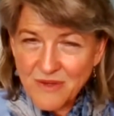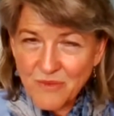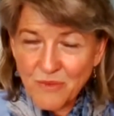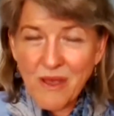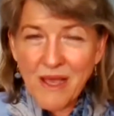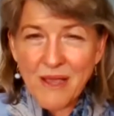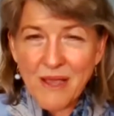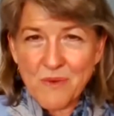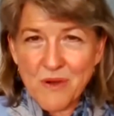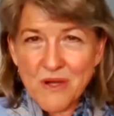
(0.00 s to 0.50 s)

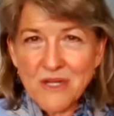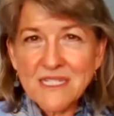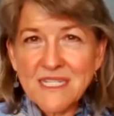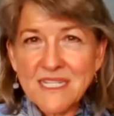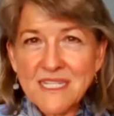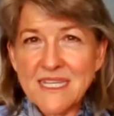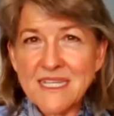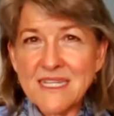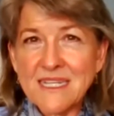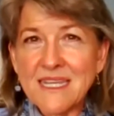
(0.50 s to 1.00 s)
Well, I
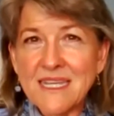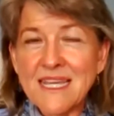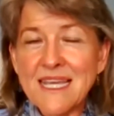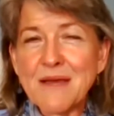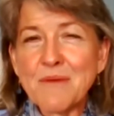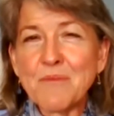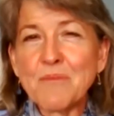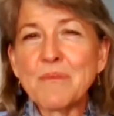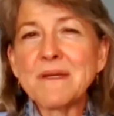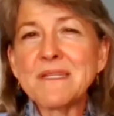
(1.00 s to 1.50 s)
want it,
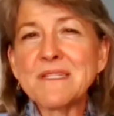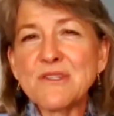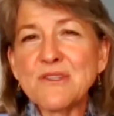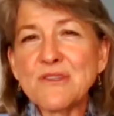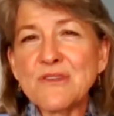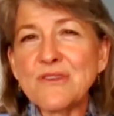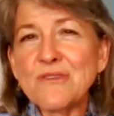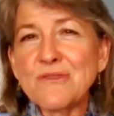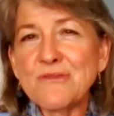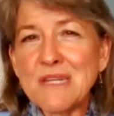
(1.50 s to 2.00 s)
but do
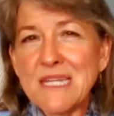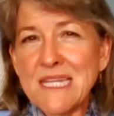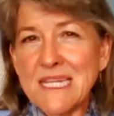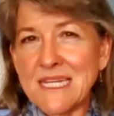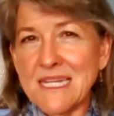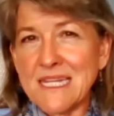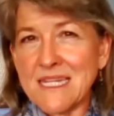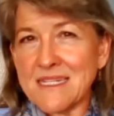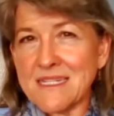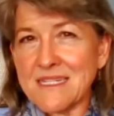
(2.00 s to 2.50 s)
you
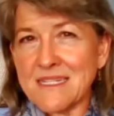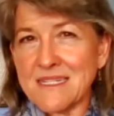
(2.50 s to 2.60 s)
need it?